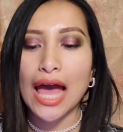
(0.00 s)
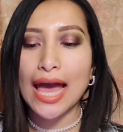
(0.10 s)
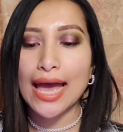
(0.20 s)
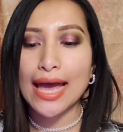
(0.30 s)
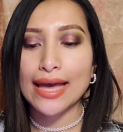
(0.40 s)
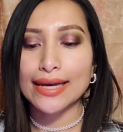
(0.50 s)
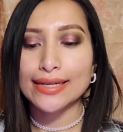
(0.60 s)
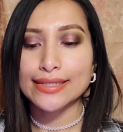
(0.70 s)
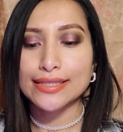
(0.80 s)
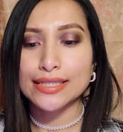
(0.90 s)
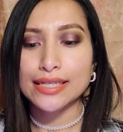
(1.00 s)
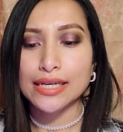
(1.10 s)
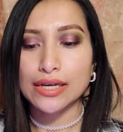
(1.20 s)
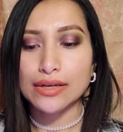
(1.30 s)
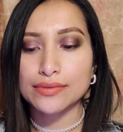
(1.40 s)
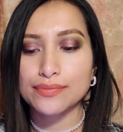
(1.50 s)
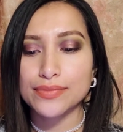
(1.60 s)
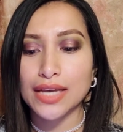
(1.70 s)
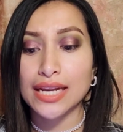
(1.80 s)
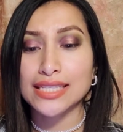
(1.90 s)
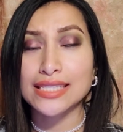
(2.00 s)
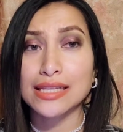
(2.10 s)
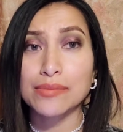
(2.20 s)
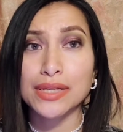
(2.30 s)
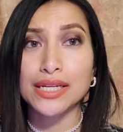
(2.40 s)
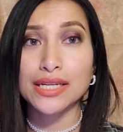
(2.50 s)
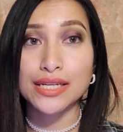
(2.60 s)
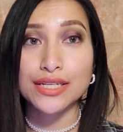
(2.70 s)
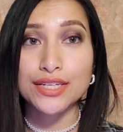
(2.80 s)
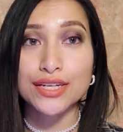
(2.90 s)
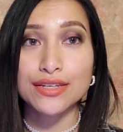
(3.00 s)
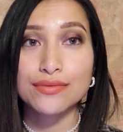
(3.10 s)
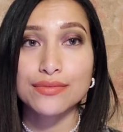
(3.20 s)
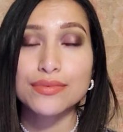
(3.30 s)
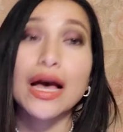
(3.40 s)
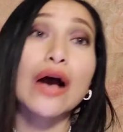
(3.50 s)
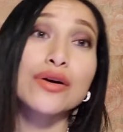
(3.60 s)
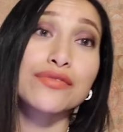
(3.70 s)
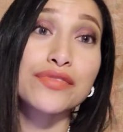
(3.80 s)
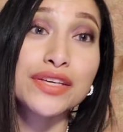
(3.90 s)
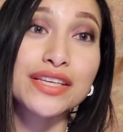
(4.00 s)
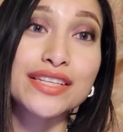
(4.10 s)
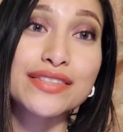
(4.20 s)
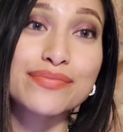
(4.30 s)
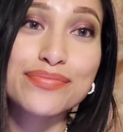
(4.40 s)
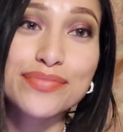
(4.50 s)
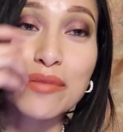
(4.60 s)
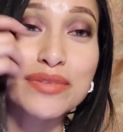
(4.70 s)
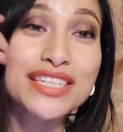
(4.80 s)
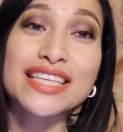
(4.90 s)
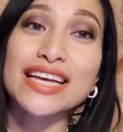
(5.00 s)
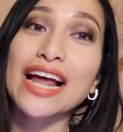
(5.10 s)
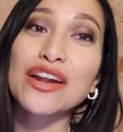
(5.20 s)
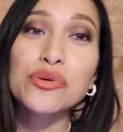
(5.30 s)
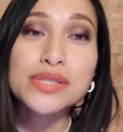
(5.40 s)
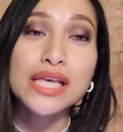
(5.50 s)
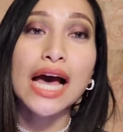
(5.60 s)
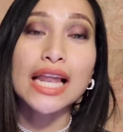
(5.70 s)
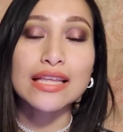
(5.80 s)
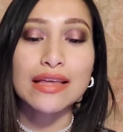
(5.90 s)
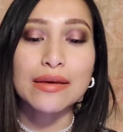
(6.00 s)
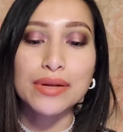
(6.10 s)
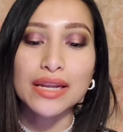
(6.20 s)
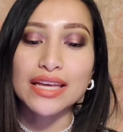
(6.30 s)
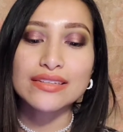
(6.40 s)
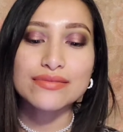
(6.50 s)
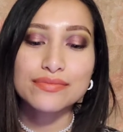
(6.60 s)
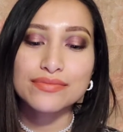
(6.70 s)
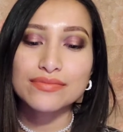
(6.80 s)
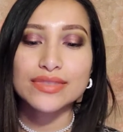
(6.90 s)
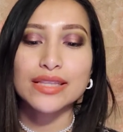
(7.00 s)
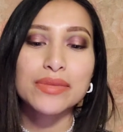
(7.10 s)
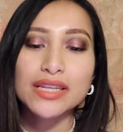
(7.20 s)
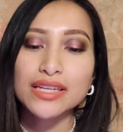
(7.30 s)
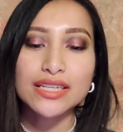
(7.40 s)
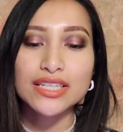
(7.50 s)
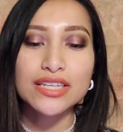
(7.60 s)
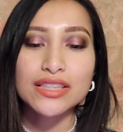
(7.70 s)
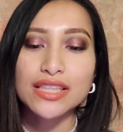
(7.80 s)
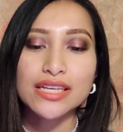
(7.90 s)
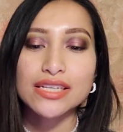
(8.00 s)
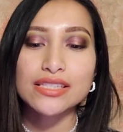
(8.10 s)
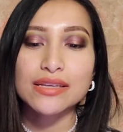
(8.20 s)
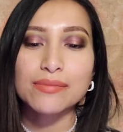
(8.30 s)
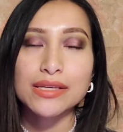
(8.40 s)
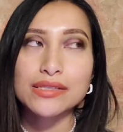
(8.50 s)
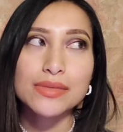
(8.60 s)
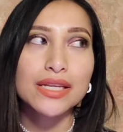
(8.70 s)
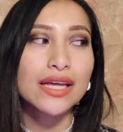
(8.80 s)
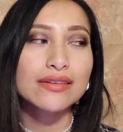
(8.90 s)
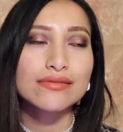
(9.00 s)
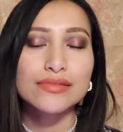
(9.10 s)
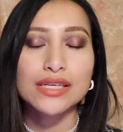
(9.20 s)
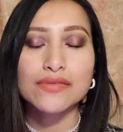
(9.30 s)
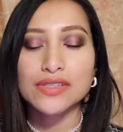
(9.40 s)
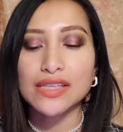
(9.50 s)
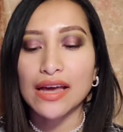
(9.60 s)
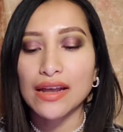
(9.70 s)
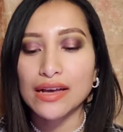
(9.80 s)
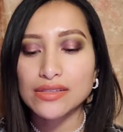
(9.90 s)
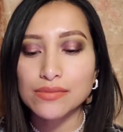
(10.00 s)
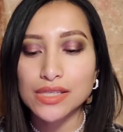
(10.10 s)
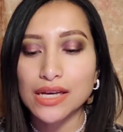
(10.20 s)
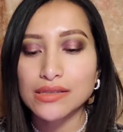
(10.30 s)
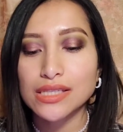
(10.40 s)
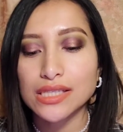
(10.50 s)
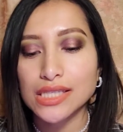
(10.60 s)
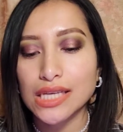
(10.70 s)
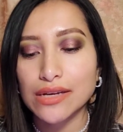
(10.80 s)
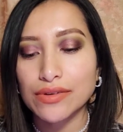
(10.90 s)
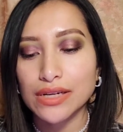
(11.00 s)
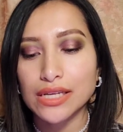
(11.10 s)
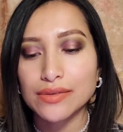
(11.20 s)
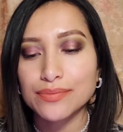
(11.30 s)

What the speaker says: And yeah, and it's limited edition. How convenient. I'm just saying, I know it's a holiday, but like limited edition things, it makes me like give a side eye sometimes, because it's like really